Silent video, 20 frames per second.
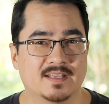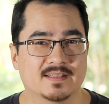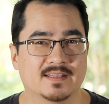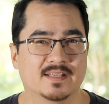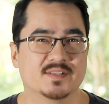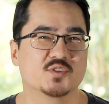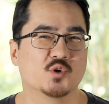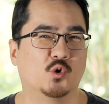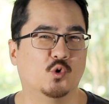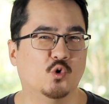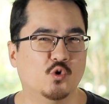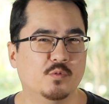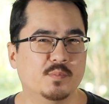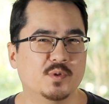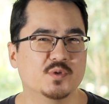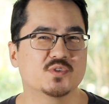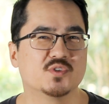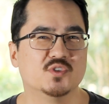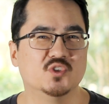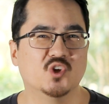that it's
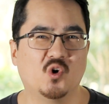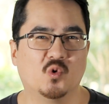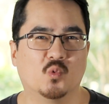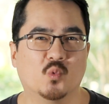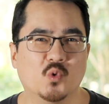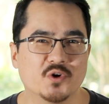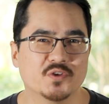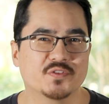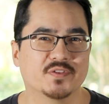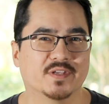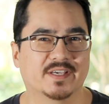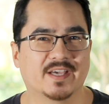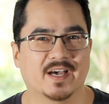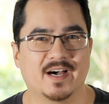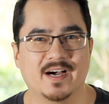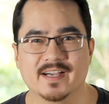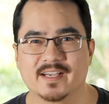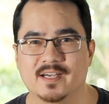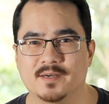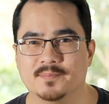almost not worth a
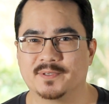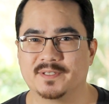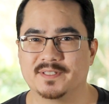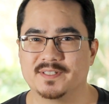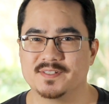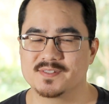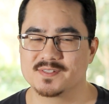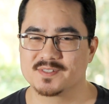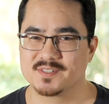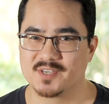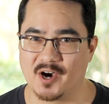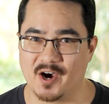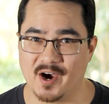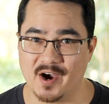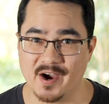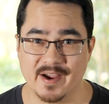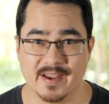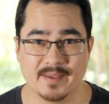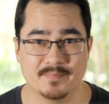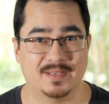car company's
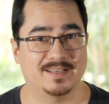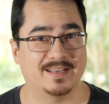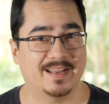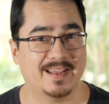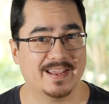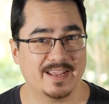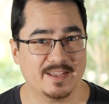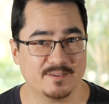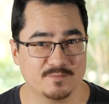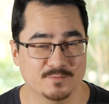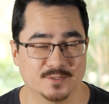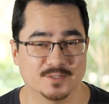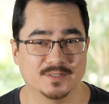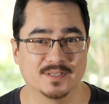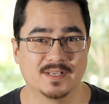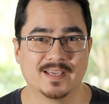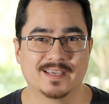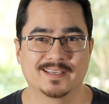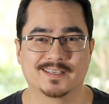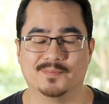time and effort
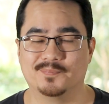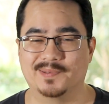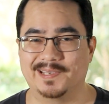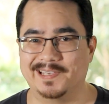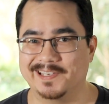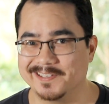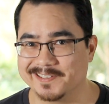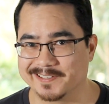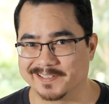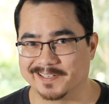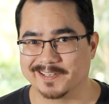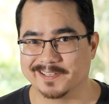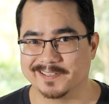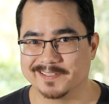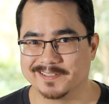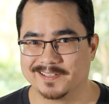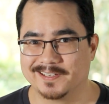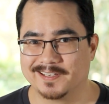competing in it.